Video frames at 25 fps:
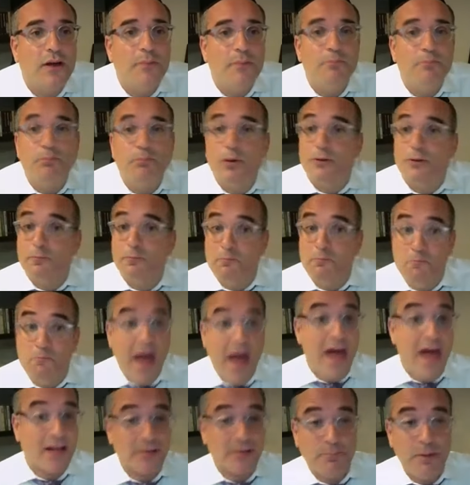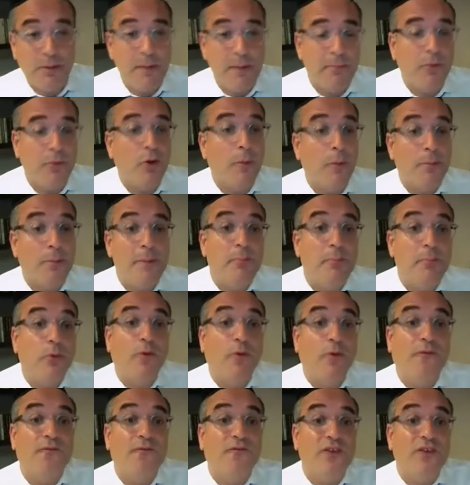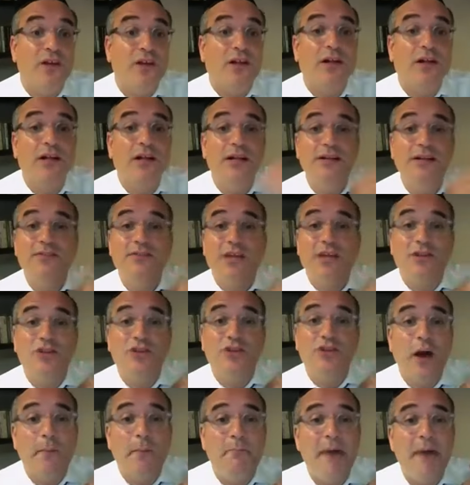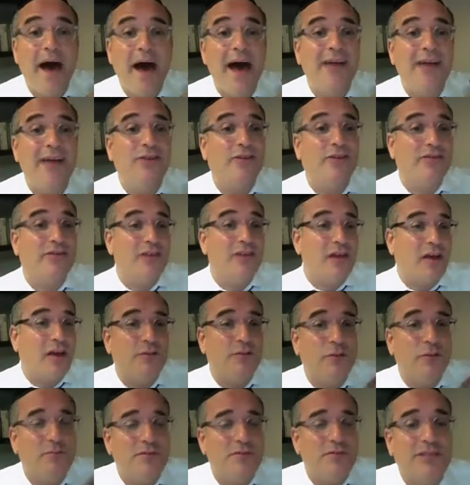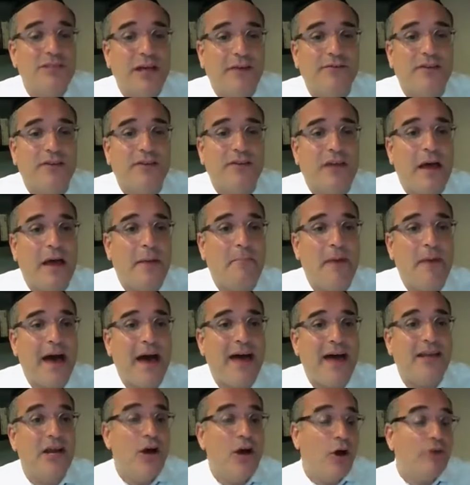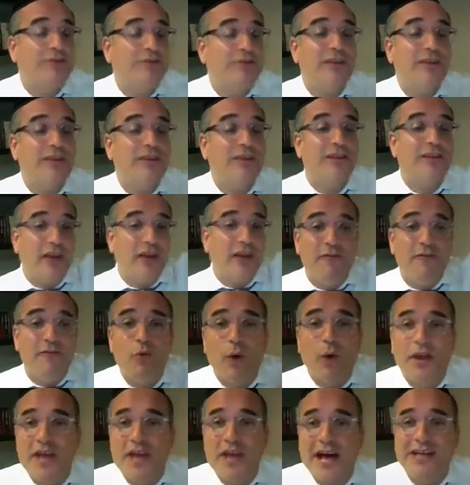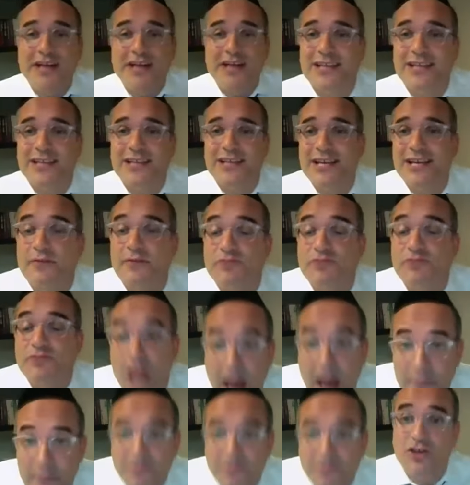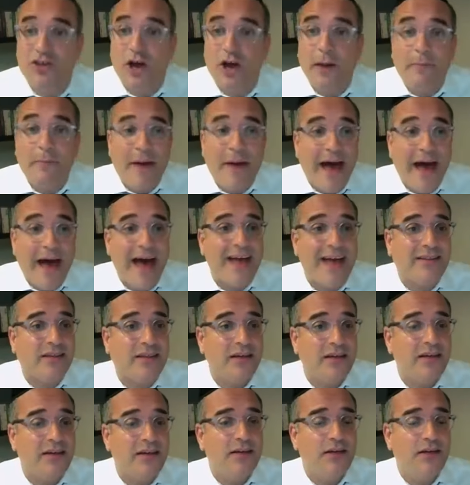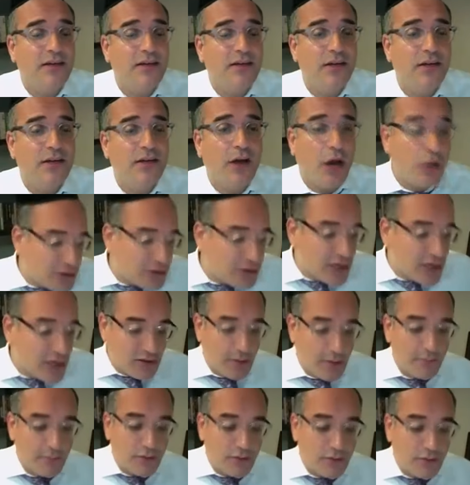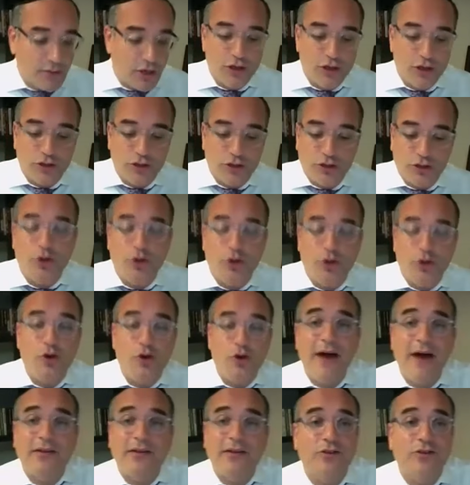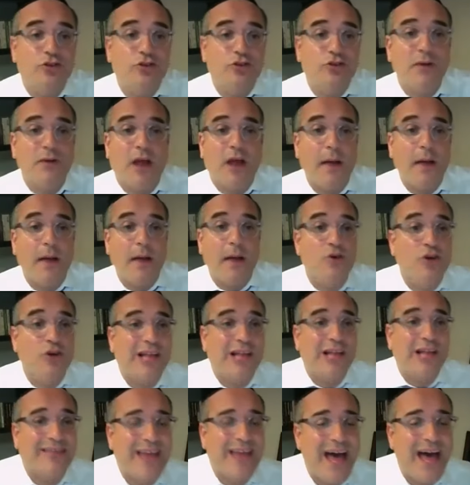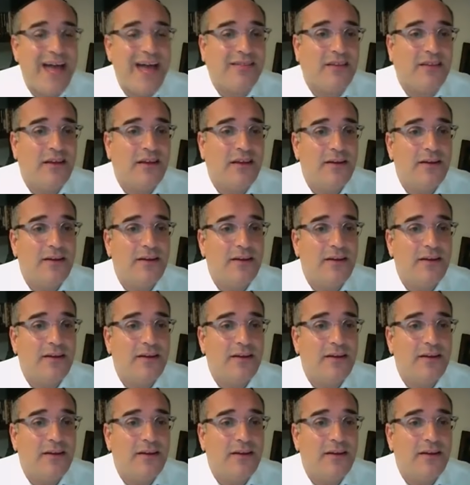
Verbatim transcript: But bad people or people who feel that they are bad or think of themselves that they are bad or think that everyone else thinks of them that they are bad, Oh, you think they're going to turn around and just become good like that?